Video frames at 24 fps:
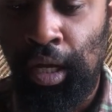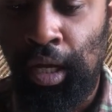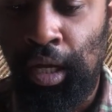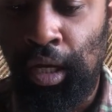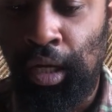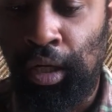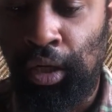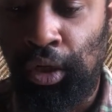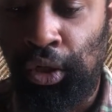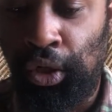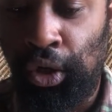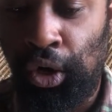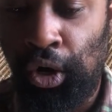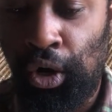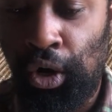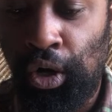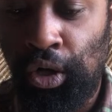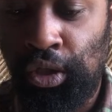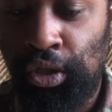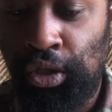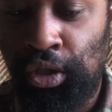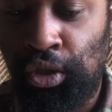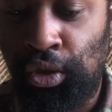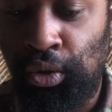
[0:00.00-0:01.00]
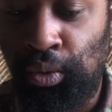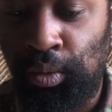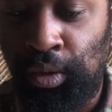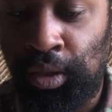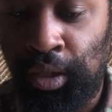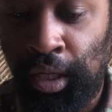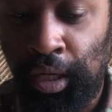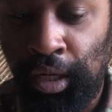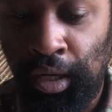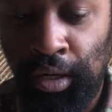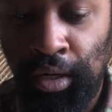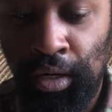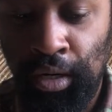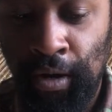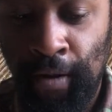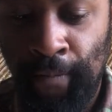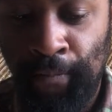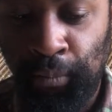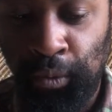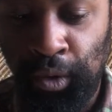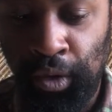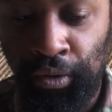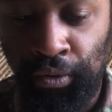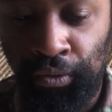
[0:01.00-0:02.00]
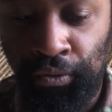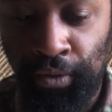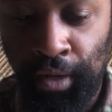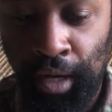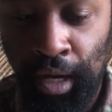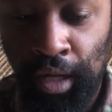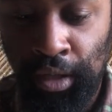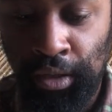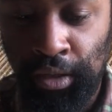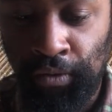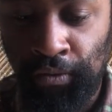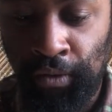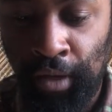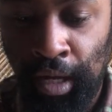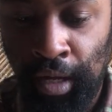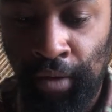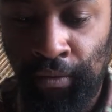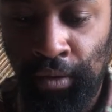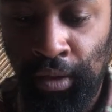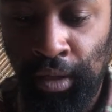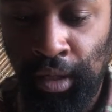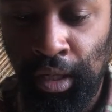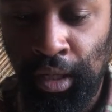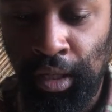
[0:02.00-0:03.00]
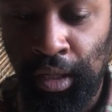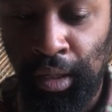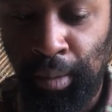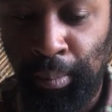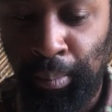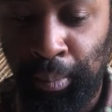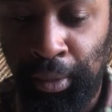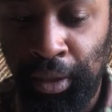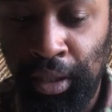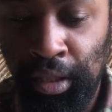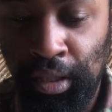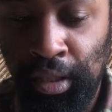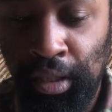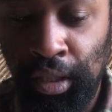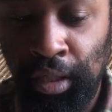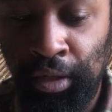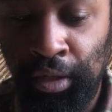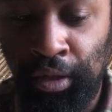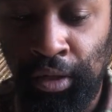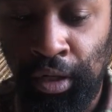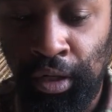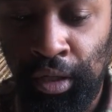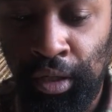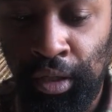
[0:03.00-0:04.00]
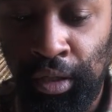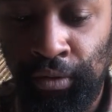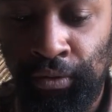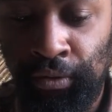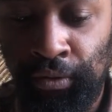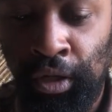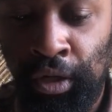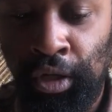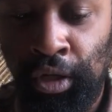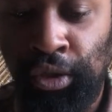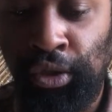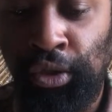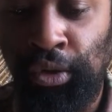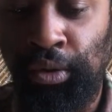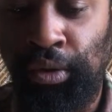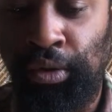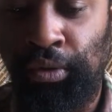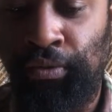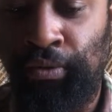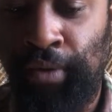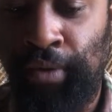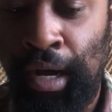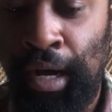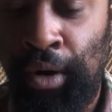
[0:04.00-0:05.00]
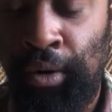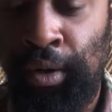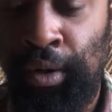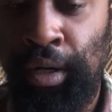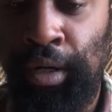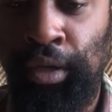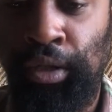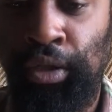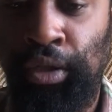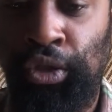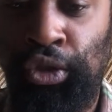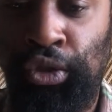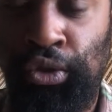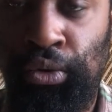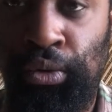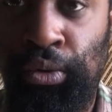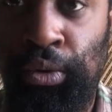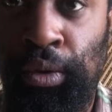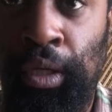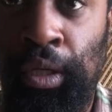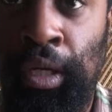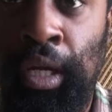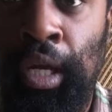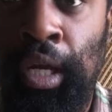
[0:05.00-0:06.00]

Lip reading: and dogs to tear, and fowls of heaven, and the beasts of the earth to devour and destroy.